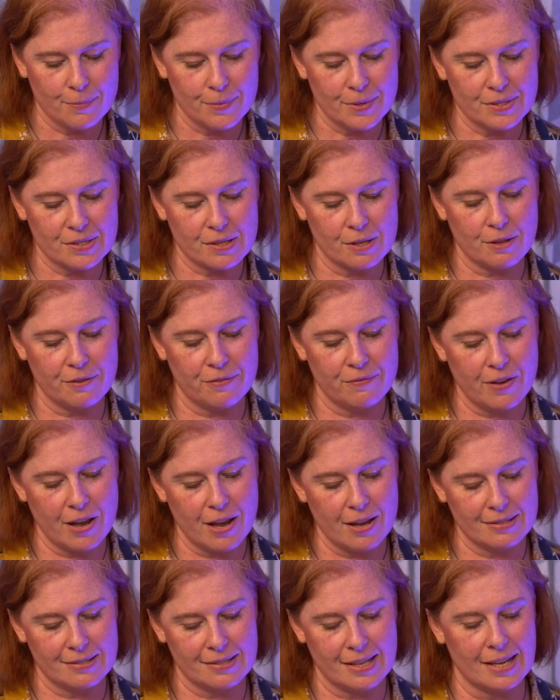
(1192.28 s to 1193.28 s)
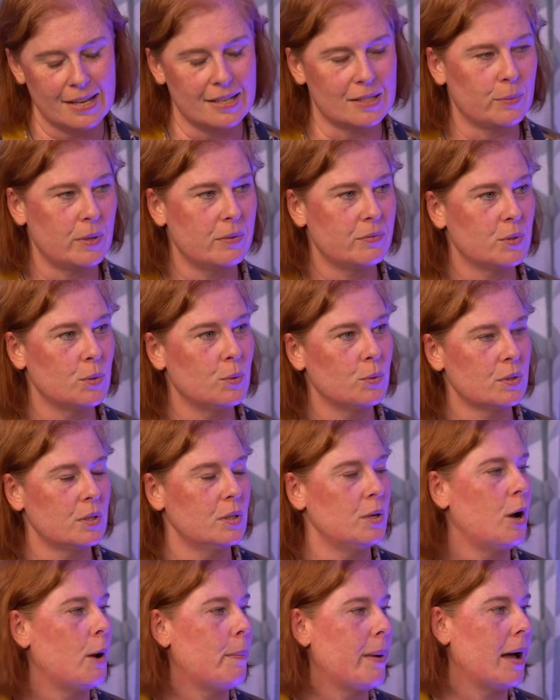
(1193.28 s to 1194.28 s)
So the first thing is we've talked a
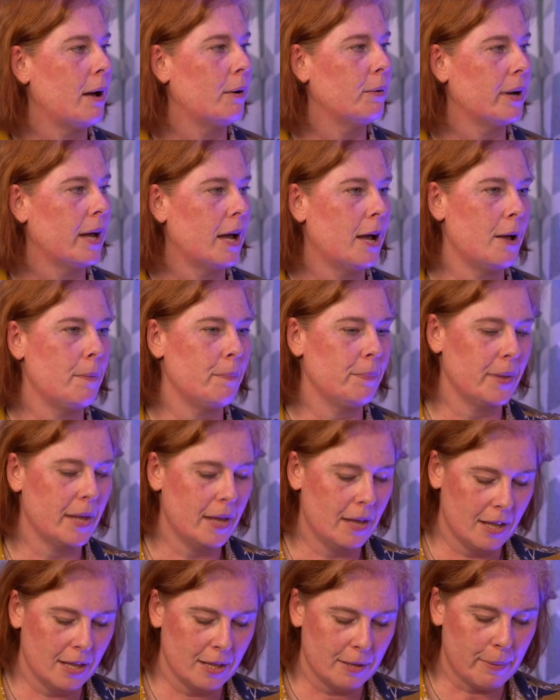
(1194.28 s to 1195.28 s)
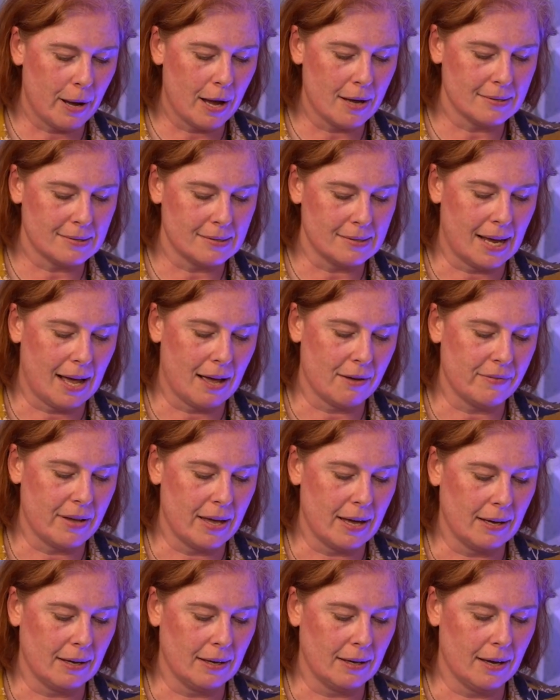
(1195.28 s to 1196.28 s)
lot about the person
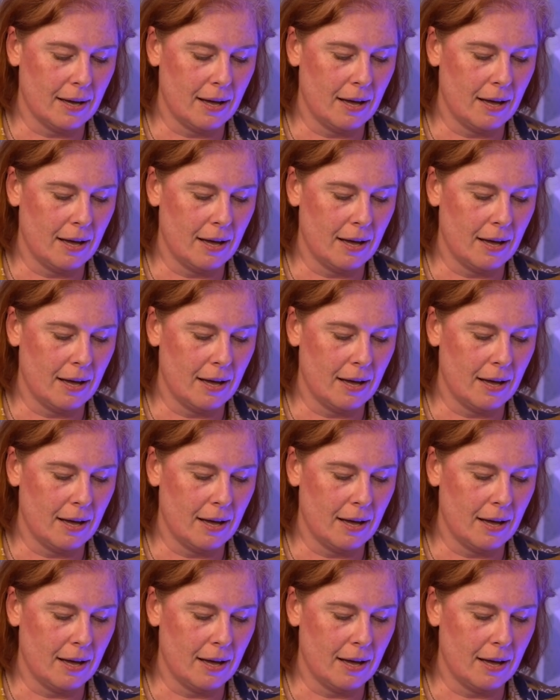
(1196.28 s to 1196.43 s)
having